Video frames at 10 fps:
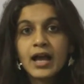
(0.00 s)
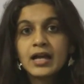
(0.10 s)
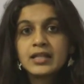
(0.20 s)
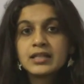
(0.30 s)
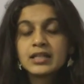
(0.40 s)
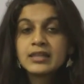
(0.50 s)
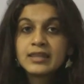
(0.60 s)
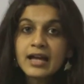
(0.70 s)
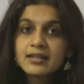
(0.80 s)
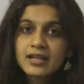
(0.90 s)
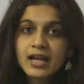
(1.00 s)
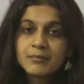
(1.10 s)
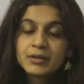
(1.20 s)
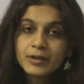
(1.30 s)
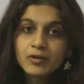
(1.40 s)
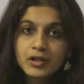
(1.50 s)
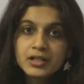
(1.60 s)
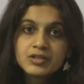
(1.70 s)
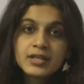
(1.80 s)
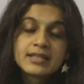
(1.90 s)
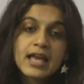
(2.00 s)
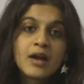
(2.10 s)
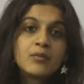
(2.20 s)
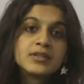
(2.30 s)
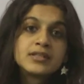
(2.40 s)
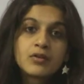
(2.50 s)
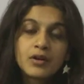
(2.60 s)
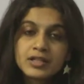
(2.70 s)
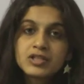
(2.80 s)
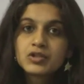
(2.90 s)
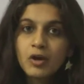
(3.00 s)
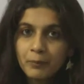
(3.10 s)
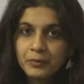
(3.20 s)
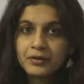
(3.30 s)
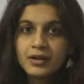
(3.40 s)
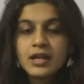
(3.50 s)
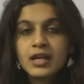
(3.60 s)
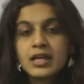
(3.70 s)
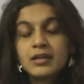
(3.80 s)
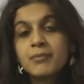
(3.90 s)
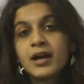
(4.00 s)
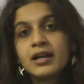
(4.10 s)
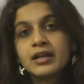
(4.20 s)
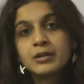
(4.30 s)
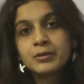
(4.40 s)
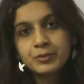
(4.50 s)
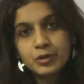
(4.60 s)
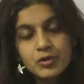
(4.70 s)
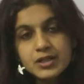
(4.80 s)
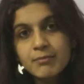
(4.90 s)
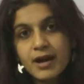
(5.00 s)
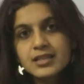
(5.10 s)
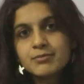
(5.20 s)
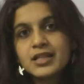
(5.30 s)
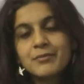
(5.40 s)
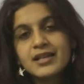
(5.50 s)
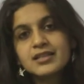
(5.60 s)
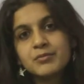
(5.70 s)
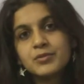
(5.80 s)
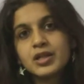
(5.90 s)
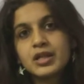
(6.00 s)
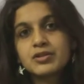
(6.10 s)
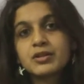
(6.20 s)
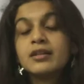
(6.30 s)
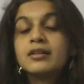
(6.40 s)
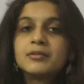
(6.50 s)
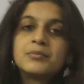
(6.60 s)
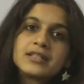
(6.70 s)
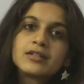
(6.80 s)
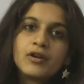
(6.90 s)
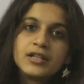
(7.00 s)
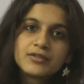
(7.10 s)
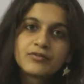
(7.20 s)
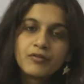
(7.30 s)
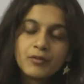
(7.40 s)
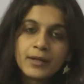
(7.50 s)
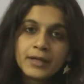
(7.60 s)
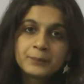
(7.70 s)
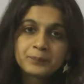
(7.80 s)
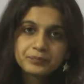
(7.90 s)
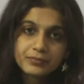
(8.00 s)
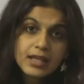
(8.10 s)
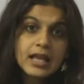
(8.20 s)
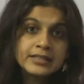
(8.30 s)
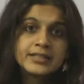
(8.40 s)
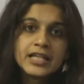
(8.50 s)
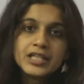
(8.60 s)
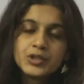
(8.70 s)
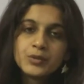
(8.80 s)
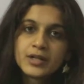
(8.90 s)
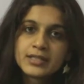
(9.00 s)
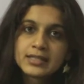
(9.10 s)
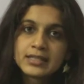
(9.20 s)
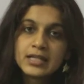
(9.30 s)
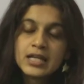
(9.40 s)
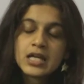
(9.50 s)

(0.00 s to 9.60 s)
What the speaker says: And in that time, in my college days, I was a college topper in my course Mass Media Mass Communication in Indraprastha College for Women, Delhi University.